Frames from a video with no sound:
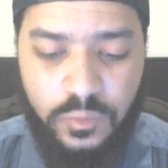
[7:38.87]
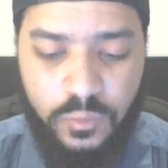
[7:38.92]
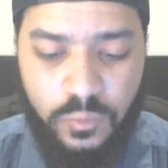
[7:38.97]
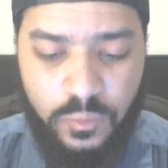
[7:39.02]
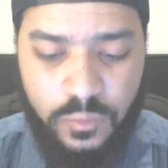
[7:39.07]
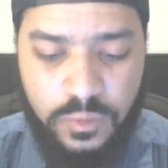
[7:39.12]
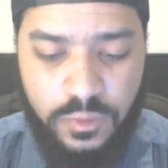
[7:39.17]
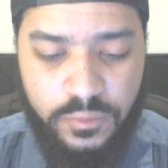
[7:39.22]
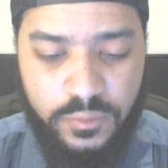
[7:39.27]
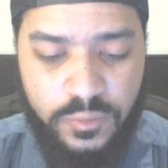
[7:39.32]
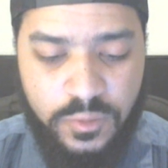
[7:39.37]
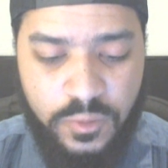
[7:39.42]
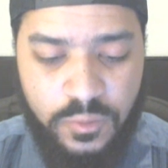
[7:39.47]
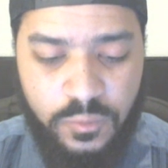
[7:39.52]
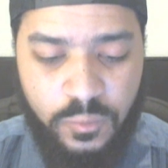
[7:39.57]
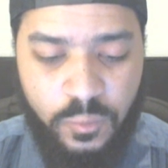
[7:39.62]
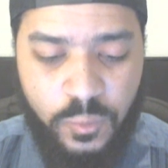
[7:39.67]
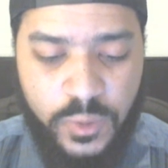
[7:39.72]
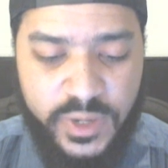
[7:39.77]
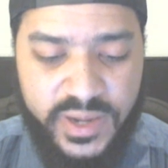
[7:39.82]
quote
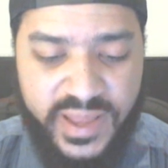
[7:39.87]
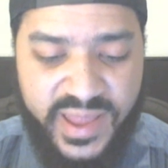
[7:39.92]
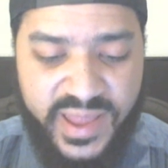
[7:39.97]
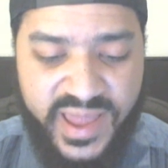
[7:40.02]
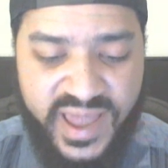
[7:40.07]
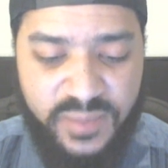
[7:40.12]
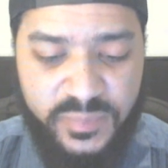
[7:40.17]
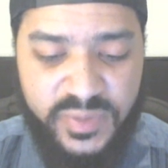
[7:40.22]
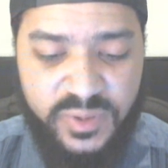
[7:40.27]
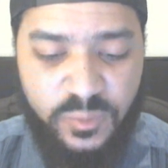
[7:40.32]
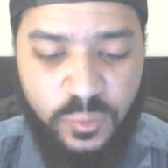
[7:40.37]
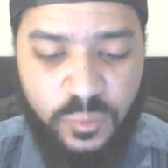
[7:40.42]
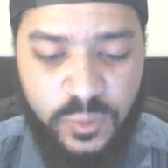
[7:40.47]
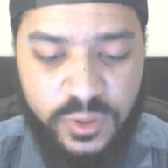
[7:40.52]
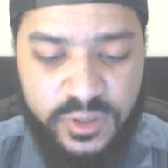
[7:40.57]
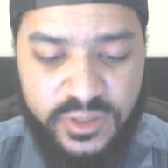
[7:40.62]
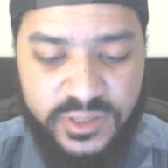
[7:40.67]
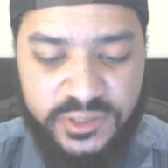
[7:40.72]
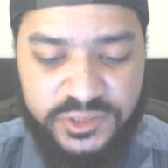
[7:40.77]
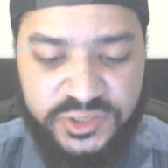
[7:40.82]
unquote, what happened
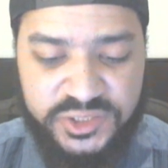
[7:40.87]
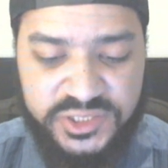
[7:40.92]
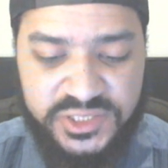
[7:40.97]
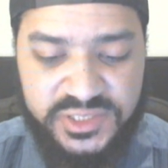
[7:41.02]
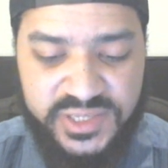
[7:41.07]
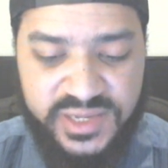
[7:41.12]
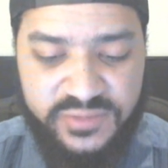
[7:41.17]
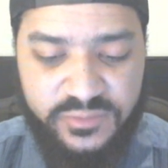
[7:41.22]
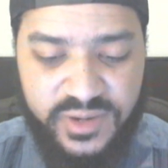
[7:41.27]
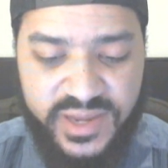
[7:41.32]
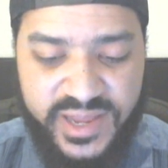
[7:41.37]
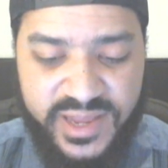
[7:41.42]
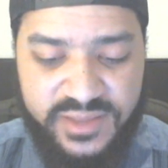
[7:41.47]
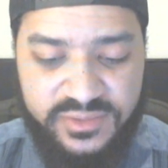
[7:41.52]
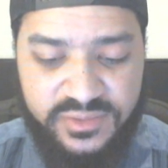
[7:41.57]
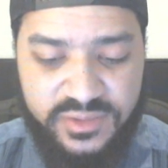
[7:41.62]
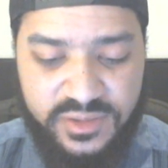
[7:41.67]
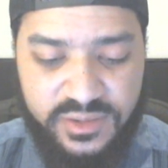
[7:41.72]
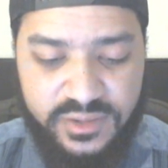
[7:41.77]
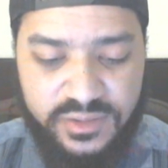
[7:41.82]
was she never
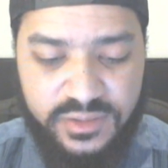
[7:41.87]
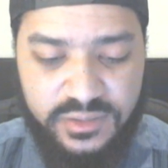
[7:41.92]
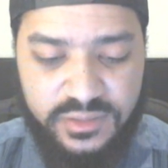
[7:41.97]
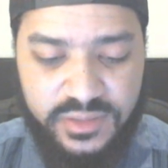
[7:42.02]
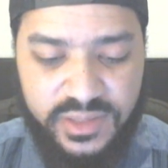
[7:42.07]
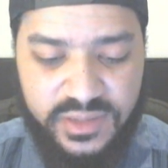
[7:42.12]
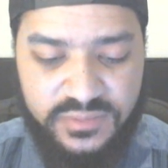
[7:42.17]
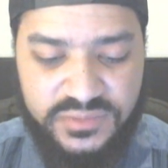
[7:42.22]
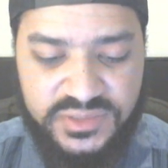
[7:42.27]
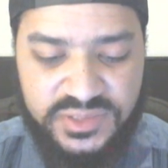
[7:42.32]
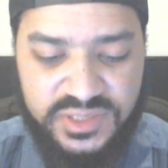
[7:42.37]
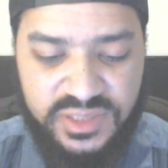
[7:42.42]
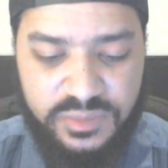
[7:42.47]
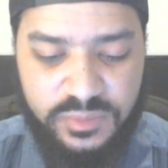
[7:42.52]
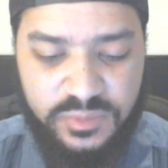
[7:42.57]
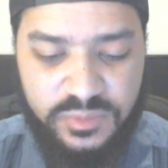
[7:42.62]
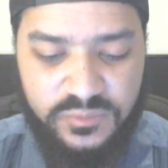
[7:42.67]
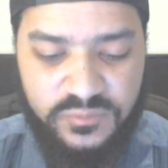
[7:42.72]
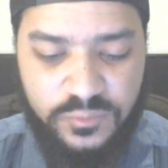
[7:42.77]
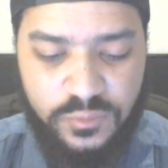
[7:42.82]
had done a love scene
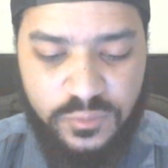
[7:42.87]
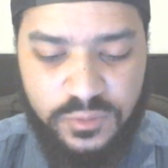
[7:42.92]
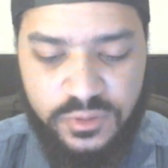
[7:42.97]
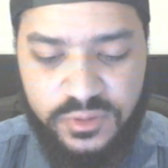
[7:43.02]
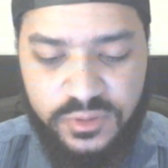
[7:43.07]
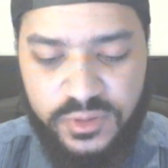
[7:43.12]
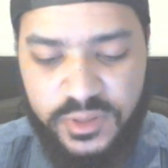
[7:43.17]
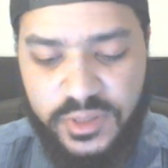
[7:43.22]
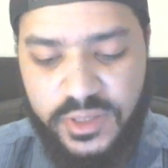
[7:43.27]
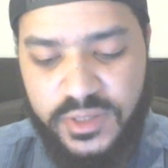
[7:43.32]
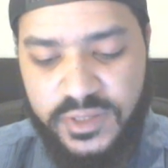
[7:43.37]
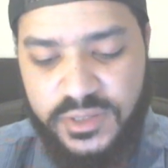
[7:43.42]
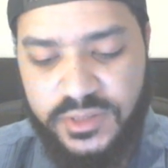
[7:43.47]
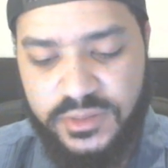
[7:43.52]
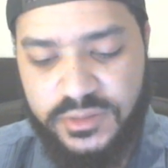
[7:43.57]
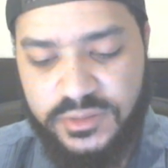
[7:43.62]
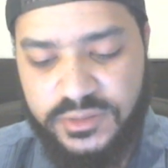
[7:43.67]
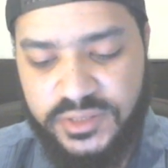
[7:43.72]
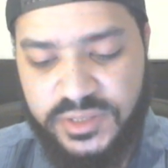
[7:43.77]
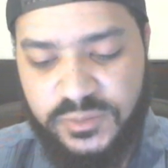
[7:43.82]
before.
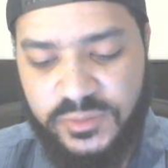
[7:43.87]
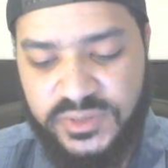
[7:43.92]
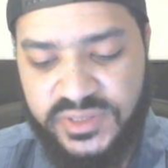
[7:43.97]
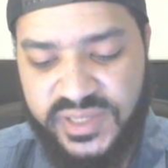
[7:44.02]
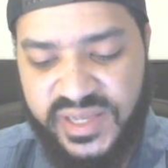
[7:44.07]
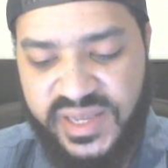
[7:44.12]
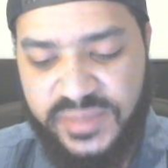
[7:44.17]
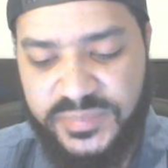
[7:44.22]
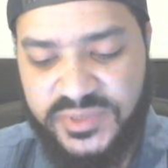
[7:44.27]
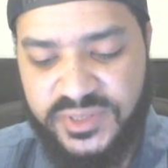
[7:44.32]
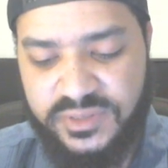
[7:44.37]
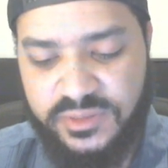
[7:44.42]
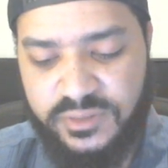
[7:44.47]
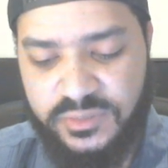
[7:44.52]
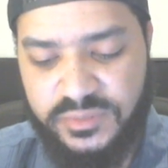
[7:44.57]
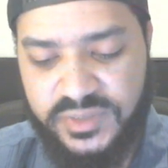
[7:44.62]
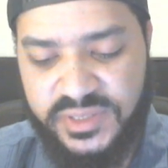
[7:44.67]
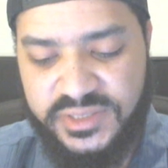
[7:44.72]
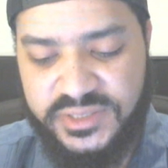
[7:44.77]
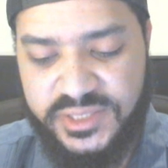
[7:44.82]
She was
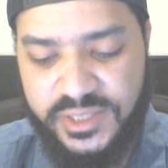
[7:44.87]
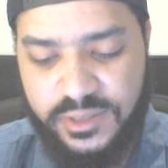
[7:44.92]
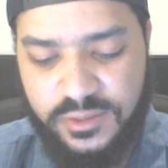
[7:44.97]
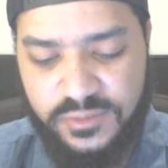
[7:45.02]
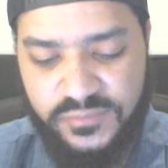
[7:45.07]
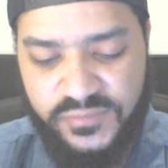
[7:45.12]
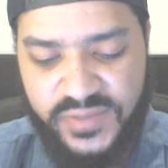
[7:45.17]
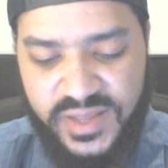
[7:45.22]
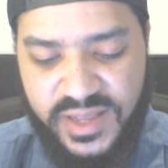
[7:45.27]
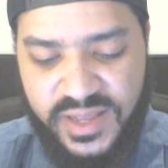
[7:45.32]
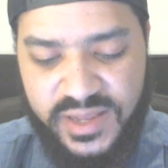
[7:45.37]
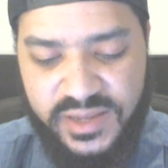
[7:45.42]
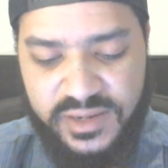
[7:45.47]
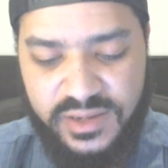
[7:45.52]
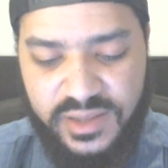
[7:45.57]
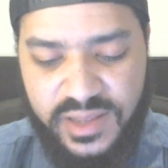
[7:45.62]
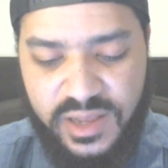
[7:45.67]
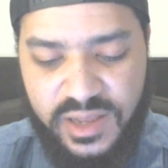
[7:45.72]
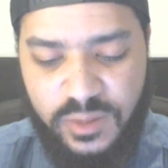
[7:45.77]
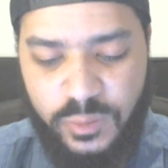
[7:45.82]
absolutely terrified.
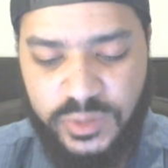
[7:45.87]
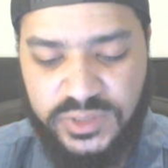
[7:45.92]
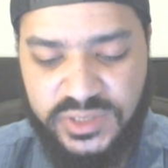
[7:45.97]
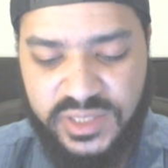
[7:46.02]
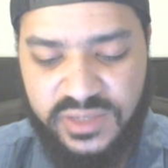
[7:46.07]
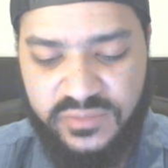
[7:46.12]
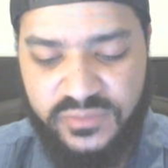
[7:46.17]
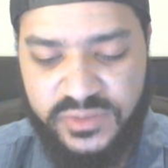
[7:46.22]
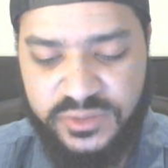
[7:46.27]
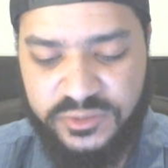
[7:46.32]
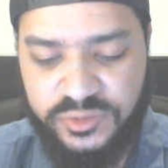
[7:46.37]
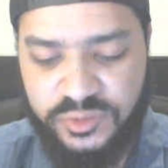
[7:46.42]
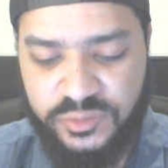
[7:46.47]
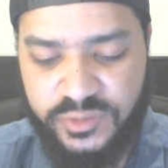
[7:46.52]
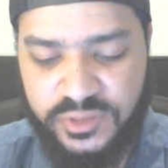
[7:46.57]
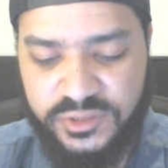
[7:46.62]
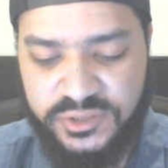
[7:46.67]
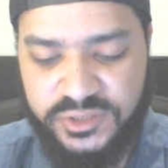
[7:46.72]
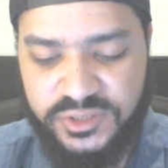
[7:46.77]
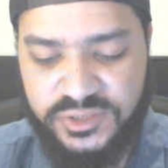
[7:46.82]
I was given
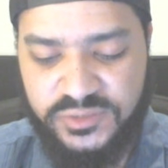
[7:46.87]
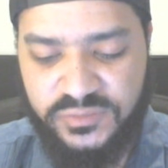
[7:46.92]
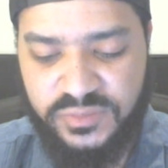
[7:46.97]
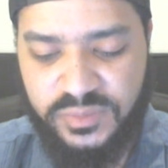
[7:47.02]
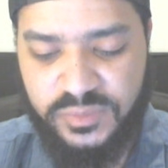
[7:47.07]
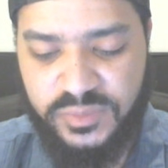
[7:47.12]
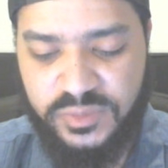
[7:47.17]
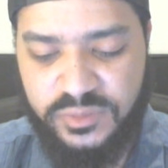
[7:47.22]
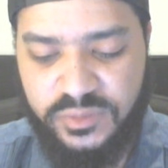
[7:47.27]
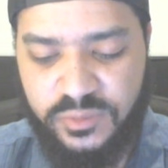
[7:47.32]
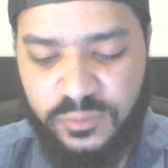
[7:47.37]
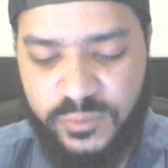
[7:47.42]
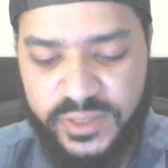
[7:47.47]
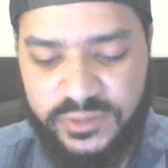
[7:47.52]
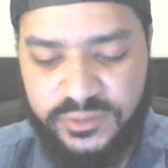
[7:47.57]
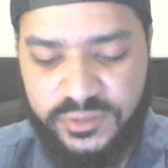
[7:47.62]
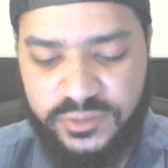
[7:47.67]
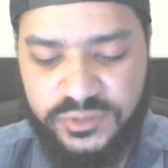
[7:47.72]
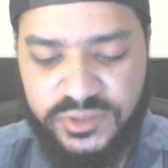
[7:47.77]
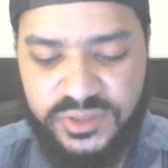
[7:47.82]
instructions from the
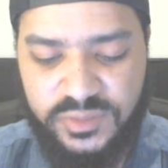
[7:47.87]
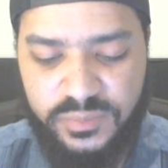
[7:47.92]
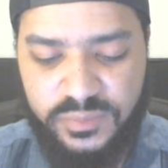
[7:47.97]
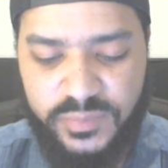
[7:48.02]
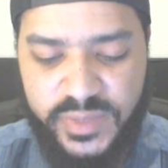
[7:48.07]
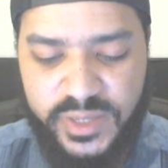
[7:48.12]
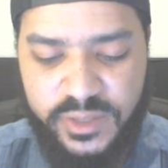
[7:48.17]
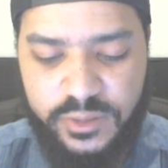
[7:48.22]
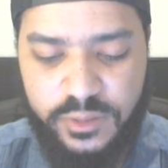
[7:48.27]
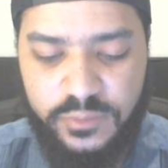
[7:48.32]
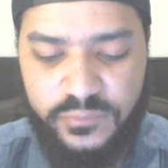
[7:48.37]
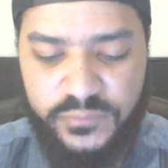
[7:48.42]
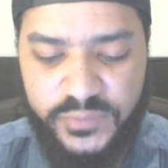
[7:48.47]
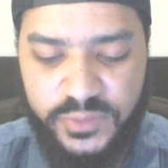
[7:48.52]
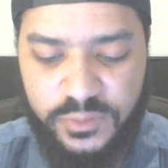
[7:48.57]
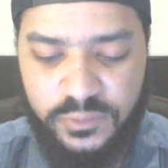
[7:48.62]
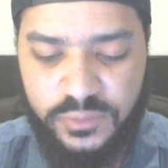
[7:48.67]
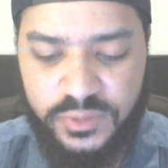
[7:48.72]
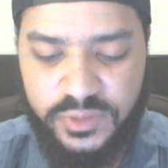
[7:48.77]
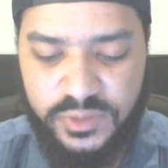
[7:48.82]
director to make her
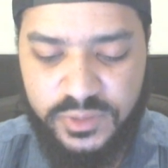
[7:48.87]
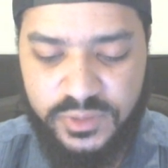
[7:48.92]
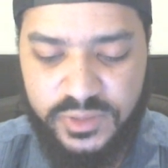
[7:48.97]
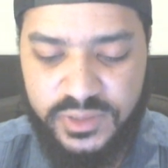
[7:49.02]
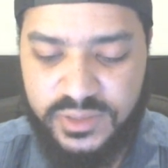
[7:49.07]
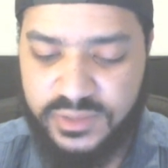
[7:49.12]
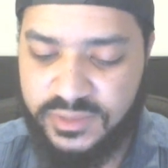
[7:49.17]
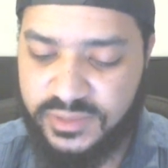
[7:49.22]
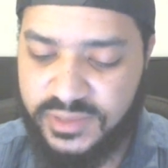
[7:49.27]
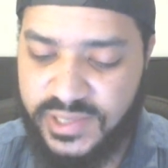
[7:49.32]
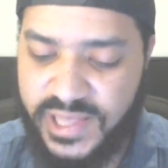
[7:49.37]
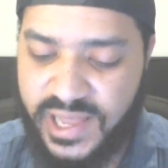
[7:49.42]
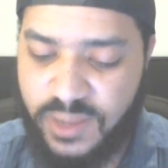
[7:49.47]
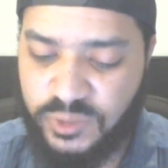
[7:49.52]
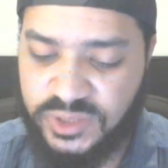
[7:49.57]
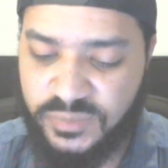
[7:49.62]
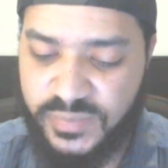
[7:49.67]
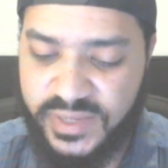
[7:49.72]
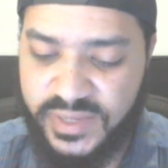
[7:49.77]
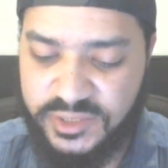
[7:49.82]
feel good. That
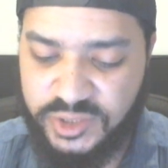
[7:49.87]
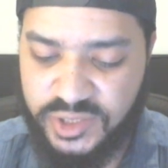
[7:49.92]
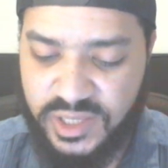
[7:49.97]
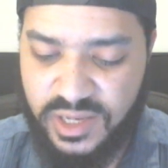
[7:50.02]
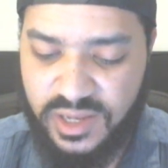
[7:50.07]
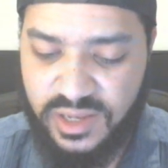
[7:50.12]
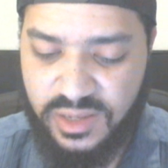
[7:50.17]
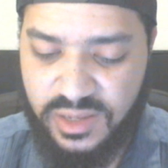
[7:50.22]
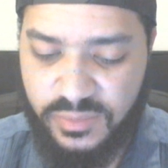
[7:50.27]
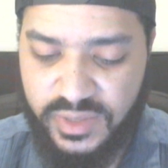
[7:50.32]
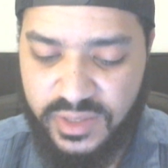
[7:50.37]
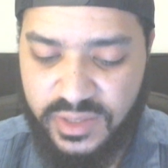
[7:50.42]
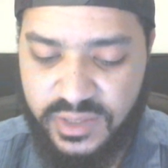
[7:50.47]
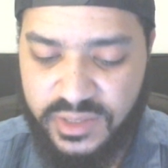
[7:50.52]
was my job.